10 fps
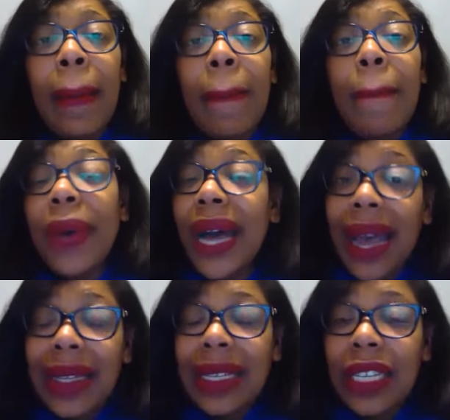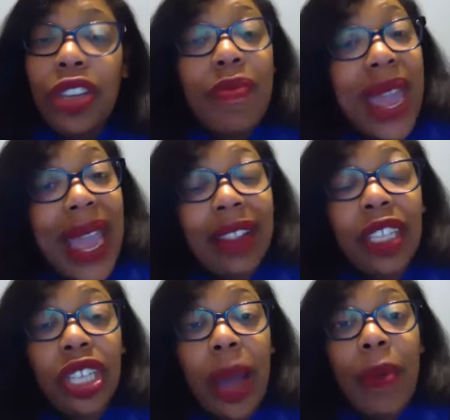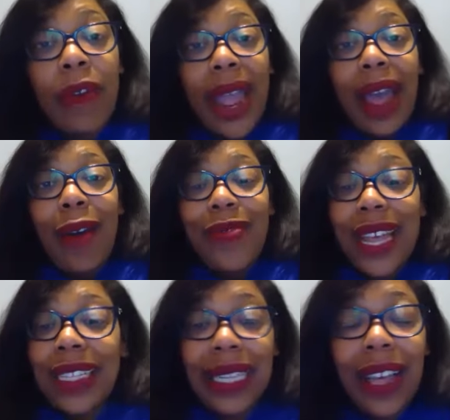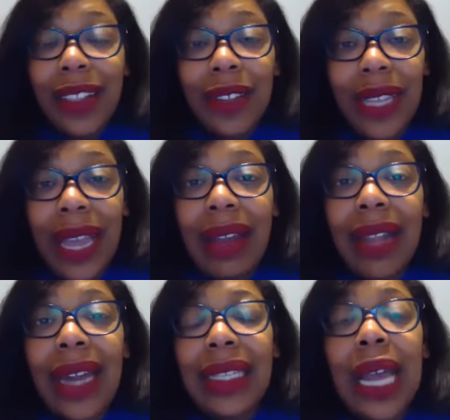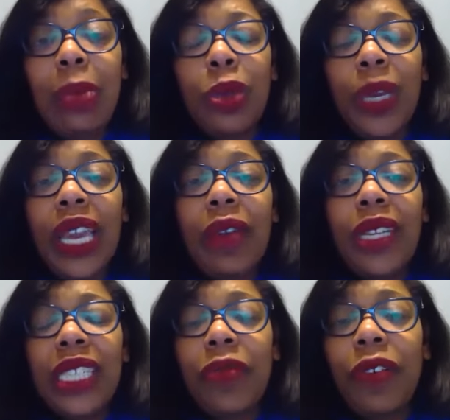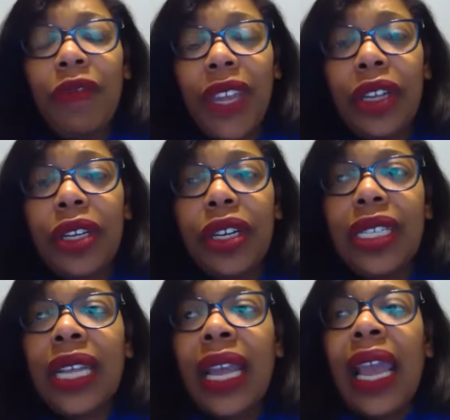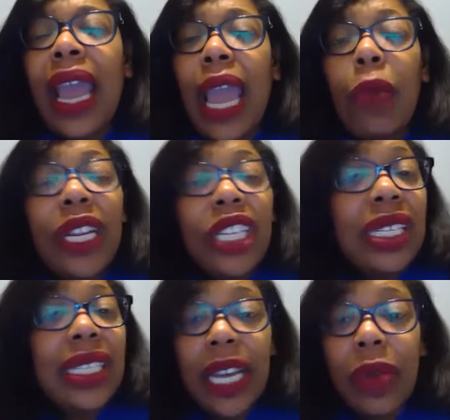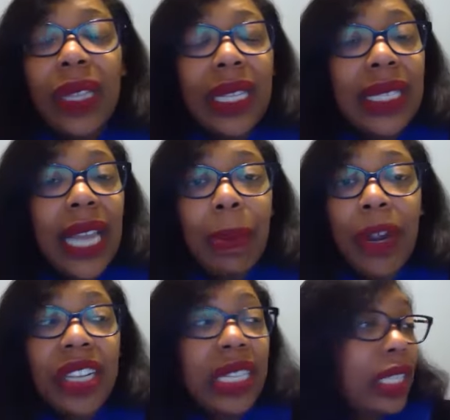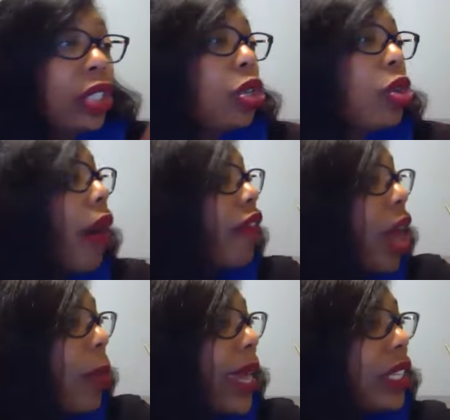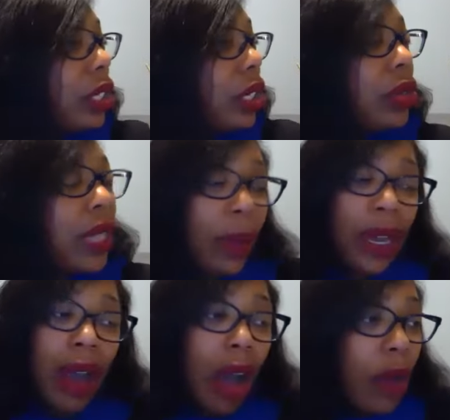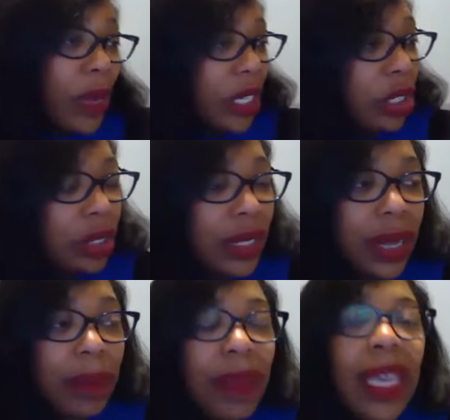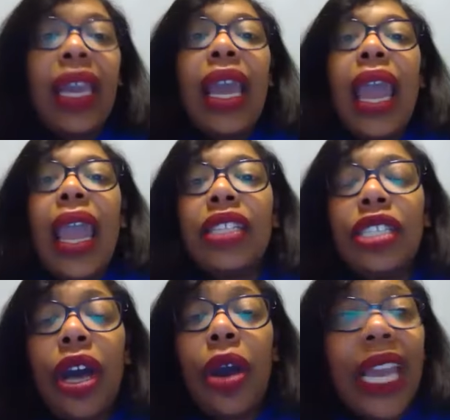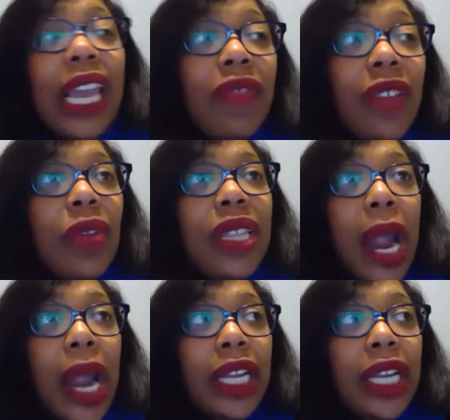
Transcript: but you may have to shop around. That's the other thing. A lot of times we get with different vendors and we just stick with the same person. This is who I've always used. I'm going to always use them. And so even with our